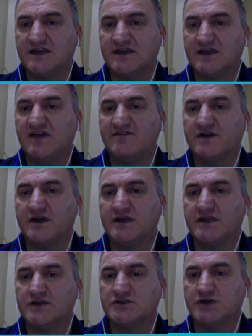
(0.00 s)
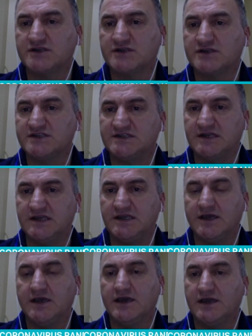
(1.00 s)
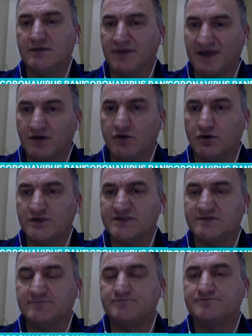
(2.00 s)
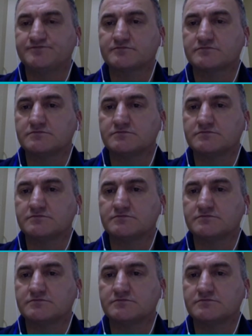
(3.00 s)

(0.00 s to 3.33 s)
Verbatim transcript: that have cardiac toxicity, it might cause